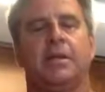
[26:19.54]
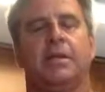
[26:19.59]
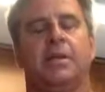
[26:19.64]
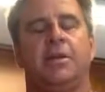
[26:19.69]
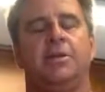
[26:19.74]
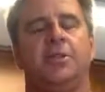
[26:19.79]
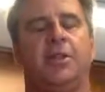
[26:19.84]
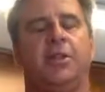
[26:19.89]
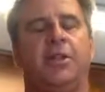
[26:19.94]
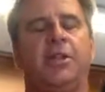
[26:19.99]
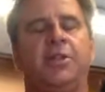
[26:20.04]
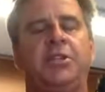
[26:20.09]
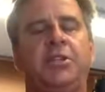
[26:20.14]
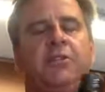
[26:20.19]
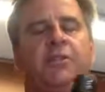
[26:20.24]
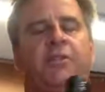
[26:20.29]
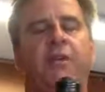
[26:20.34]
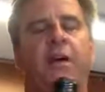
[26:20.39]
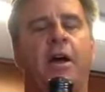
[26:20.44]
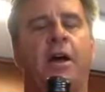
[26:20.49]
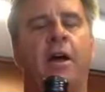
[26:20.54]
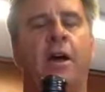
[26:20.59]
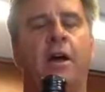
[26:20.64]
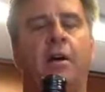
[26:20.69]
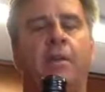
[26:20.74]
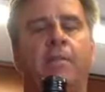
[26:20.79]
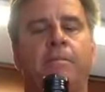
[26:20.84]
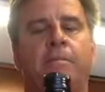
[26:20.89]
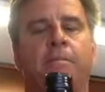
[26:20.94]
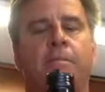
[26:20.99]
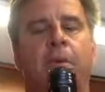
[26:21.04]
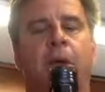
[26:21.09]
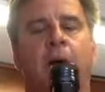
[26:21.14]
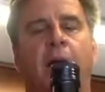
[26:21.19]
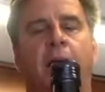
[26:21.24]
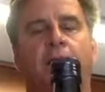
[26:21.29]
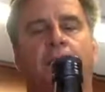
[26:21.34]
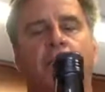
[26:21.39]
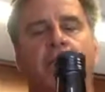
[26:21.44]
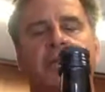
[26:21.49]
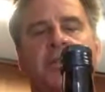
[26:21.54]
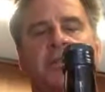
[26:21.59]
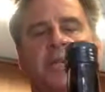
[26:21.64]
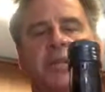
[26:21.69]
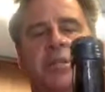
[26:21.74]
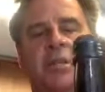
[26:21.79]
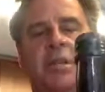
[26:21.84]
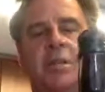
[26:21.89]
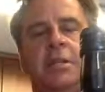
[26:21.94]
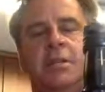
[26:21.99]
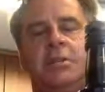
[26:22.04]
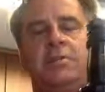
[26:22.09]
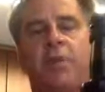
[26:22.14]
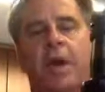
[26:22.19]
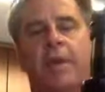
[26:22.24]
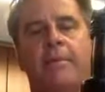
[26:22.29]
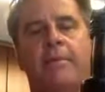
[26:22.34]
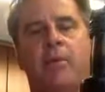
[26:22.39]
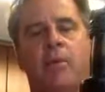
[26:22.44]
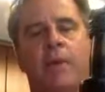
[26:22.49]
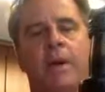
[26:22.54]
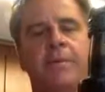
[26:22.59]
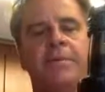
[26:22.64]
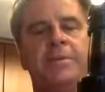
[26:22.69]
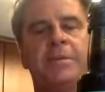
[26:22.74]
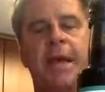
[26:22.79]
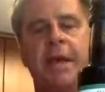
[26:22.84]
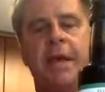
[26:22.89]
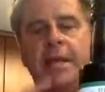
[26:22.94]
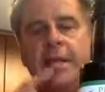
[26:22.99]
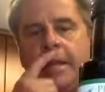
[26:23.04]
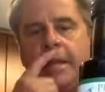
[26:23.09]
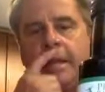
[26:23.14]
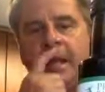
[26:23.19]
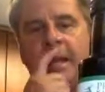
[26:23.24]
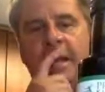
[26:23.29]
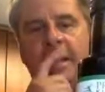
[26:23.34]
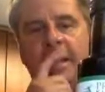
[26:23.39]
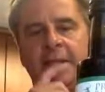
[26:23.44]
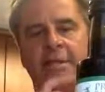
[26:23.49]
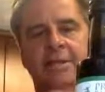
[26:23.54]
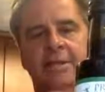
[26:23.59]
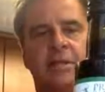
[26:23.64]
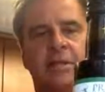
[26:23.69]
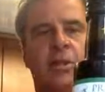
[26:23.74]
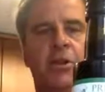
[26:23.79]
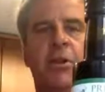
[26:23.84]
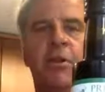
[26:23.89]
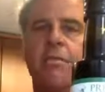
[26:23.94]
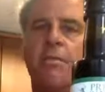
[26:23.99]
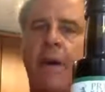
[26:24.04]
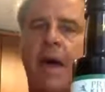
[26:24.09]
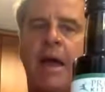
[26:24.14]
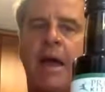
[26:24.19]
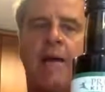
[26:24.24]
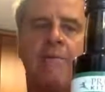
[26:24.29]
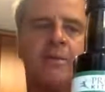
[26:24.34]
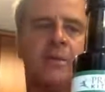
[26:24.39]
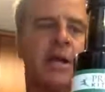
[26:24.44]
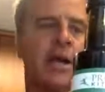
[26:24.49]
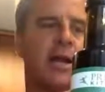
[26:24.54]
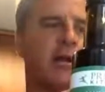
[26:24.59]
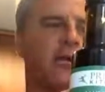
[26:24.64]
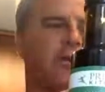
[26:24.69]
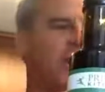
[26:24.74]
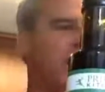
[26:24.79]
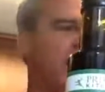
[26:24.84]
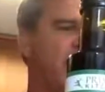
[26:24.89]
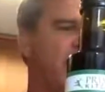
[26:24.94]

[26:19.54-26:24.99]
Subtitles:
So this is from Mark Sisson's Primal website, and you can buy avocado oil, I